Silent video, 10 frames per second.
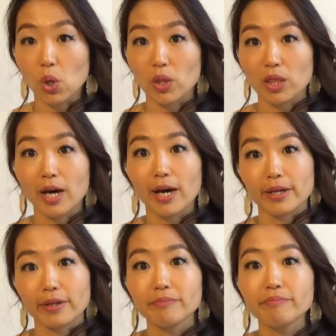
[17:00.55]

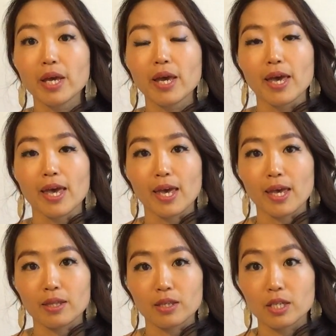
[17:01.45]
online,
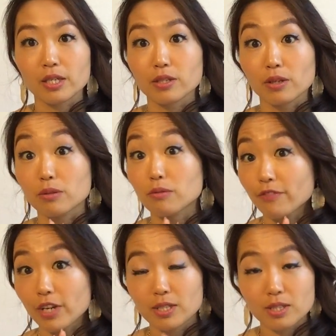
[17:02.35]
and it is a very